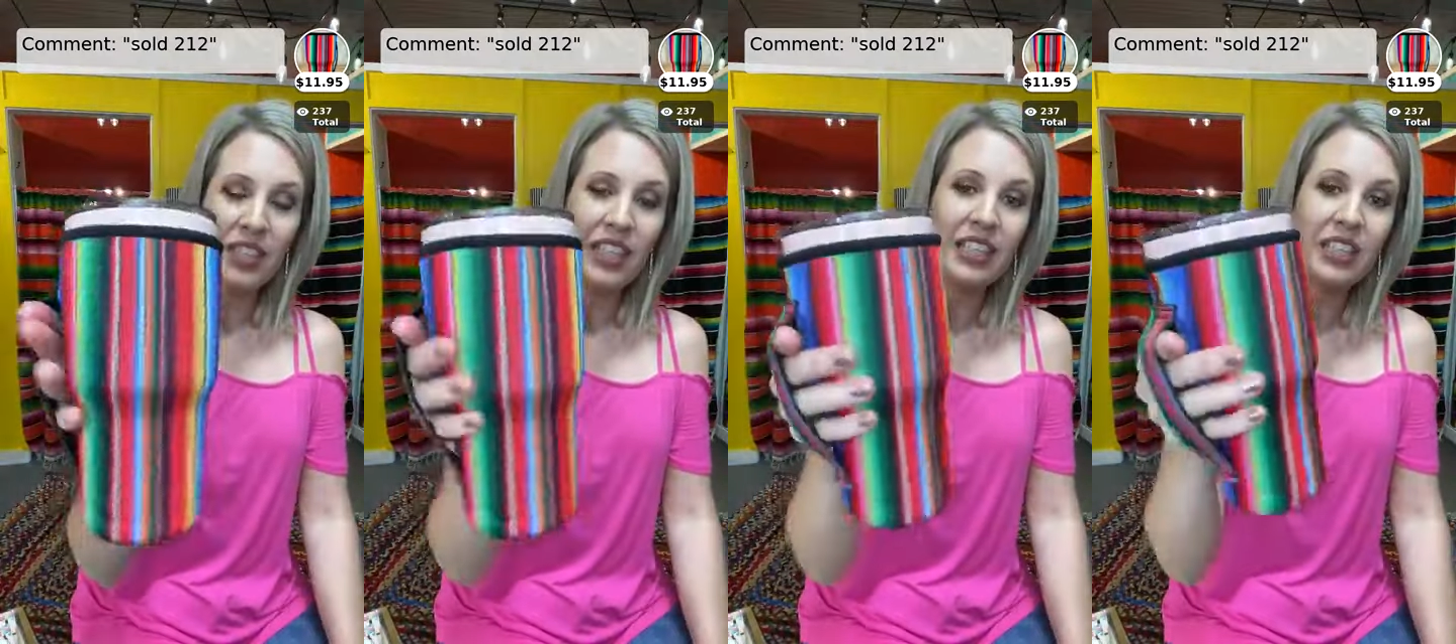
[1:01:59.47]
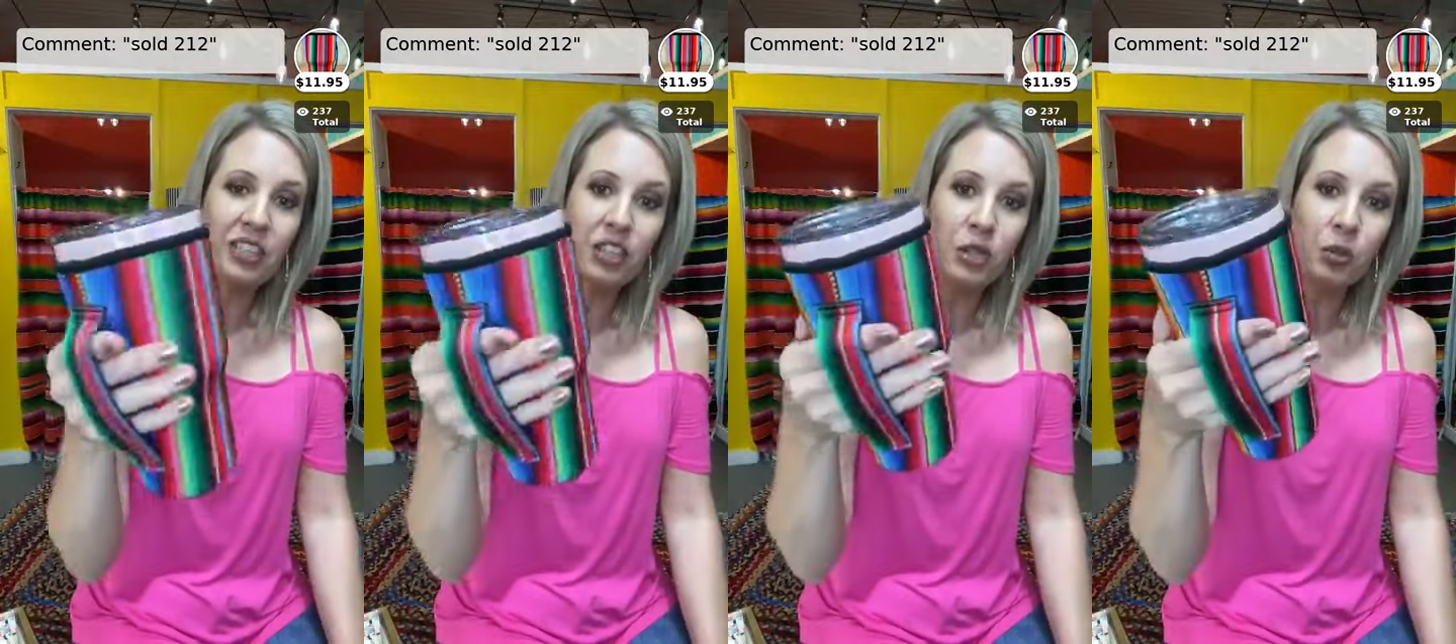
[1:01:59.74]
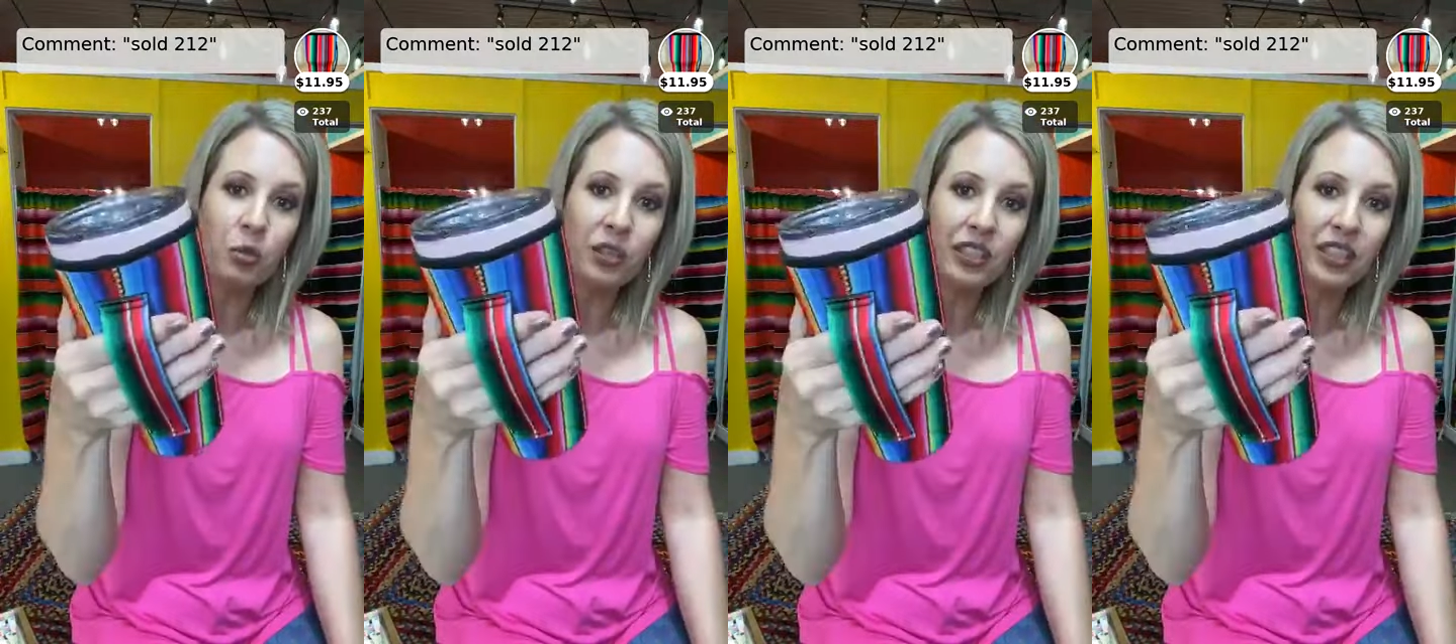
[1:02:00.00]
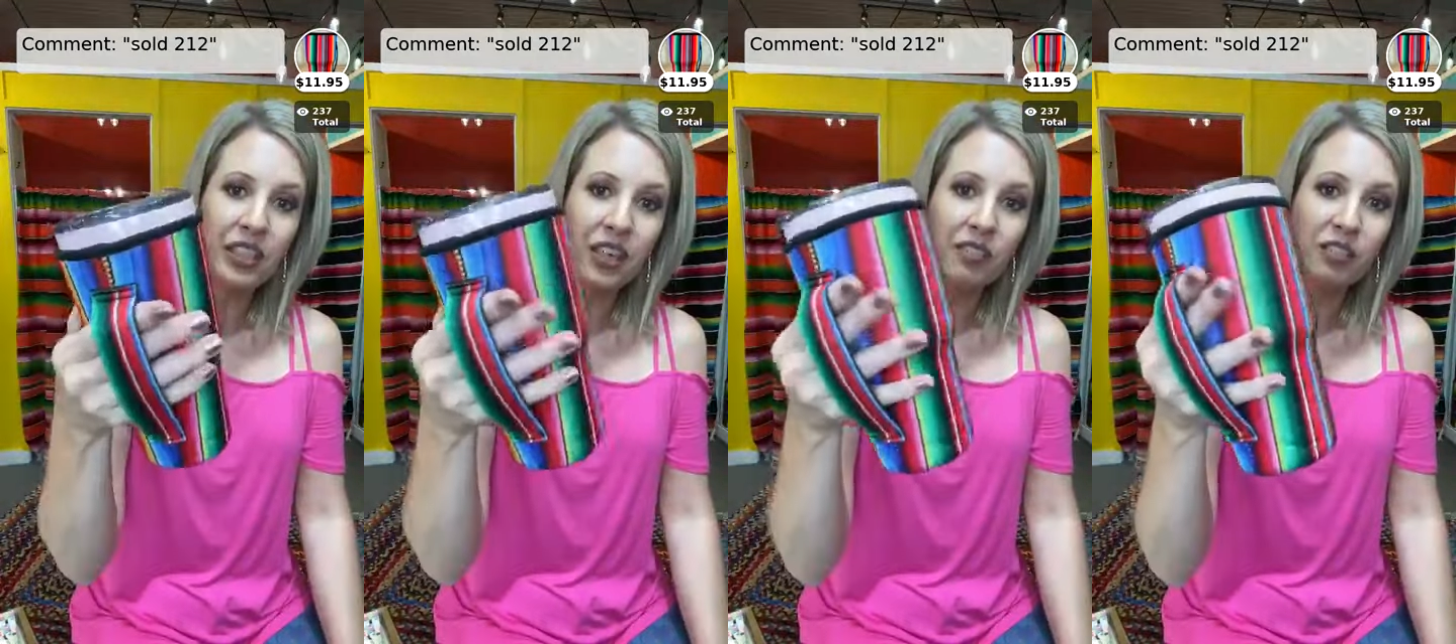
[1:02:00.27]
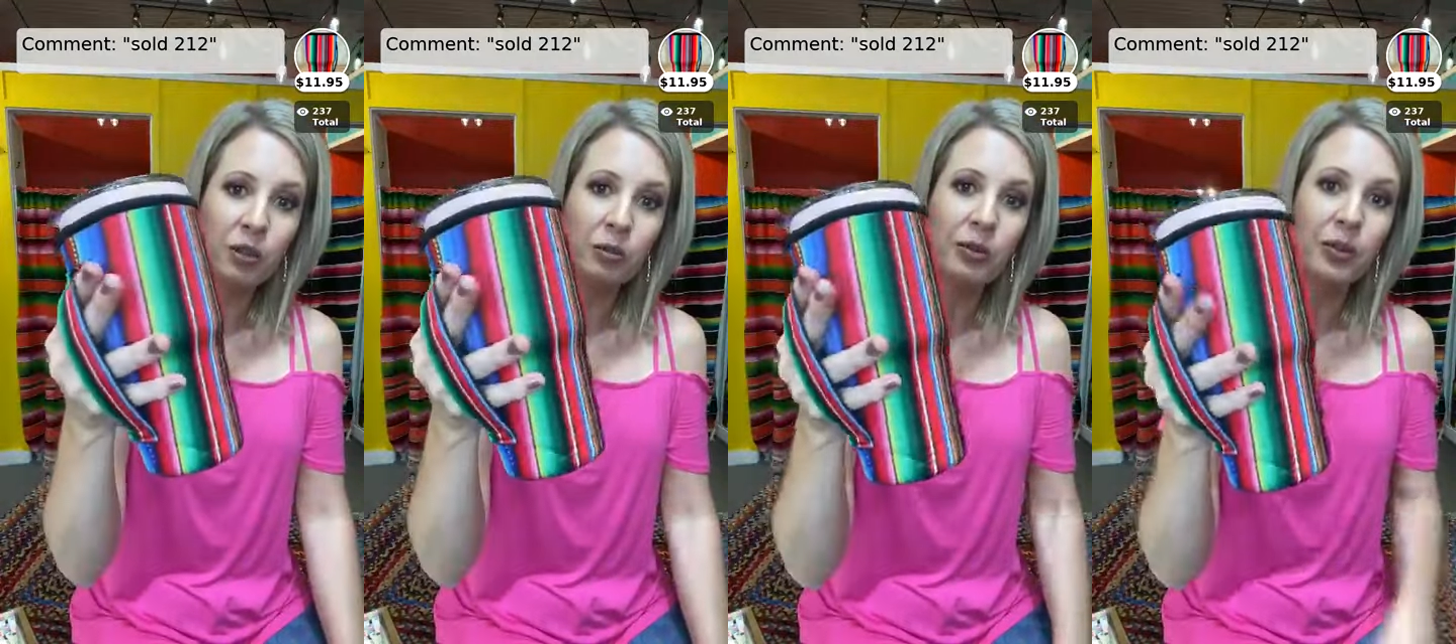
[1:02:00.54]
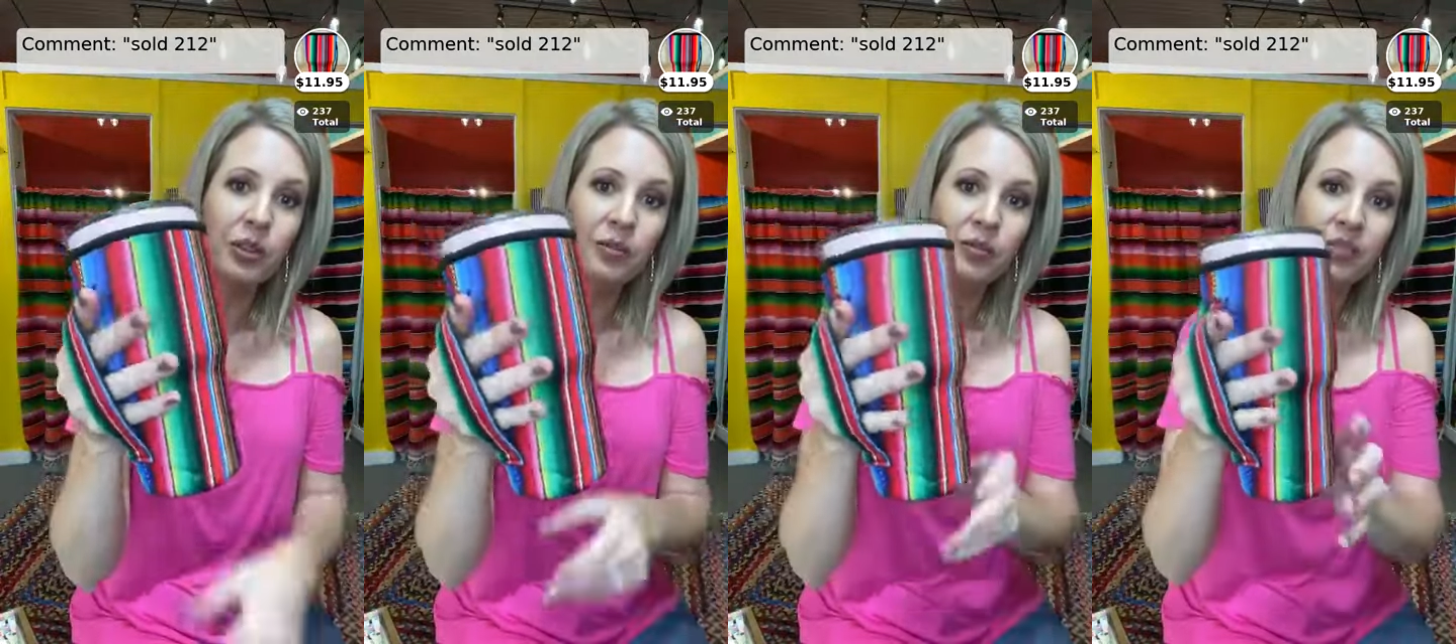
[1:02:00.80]
And they're just really
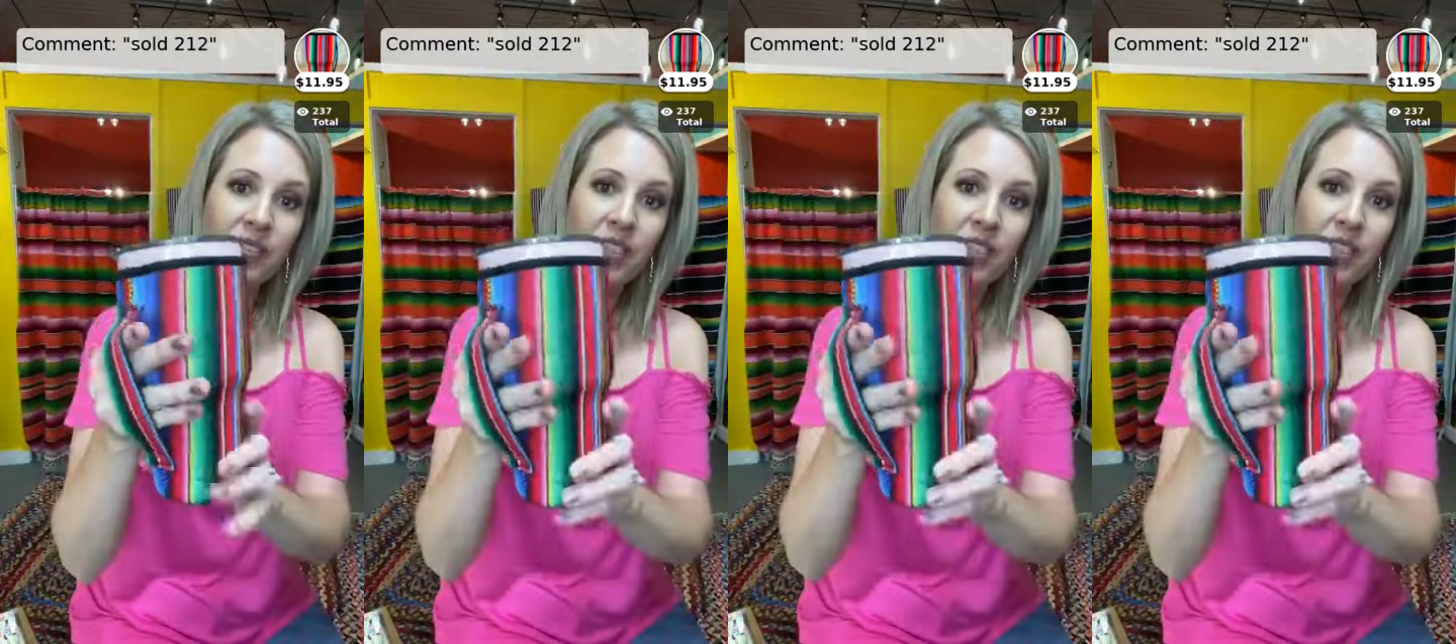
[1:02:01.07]
comfortable,